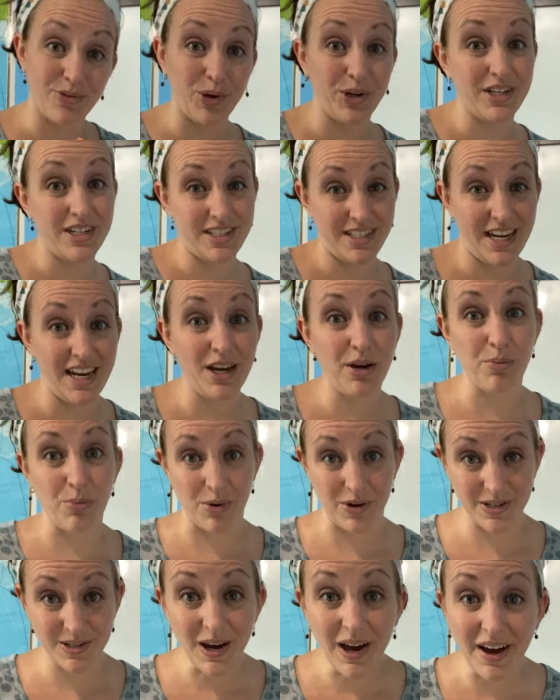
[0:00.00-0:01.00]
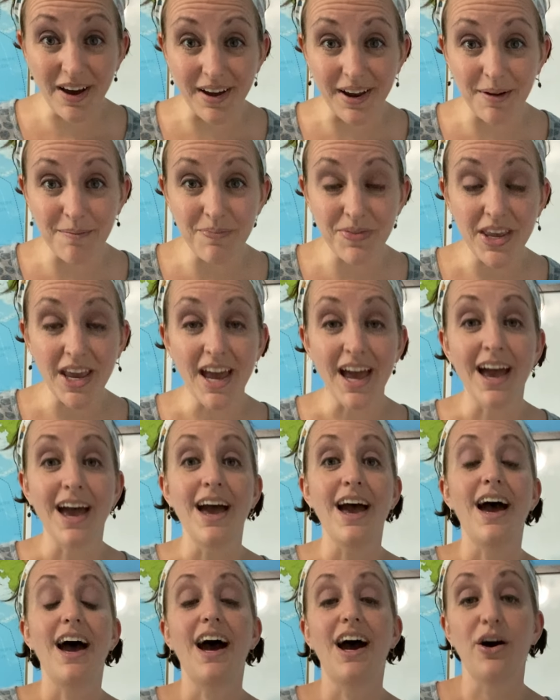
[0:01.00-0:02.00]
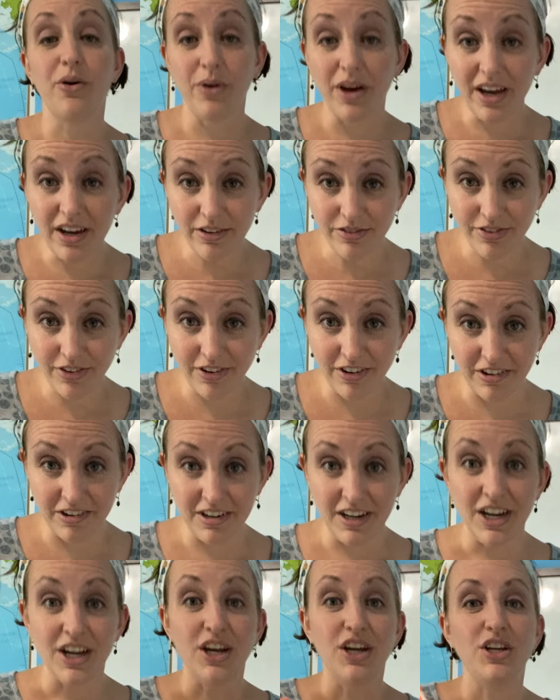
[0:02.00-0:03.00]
going to take more time. However,